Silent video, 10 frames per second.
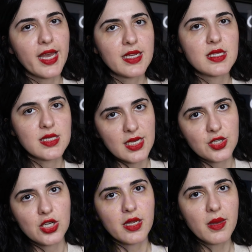actors
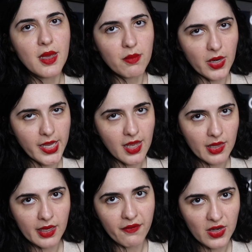actually, playing
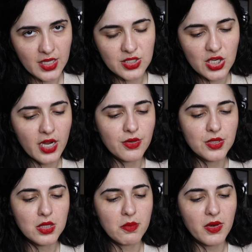Heathcliff in his
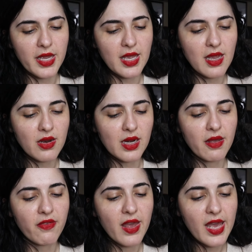childhood and playing
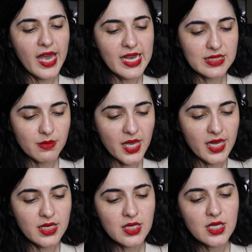Heathcliff as a
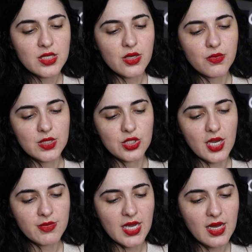man. So it was
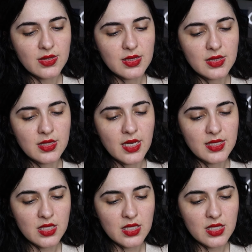James Howson and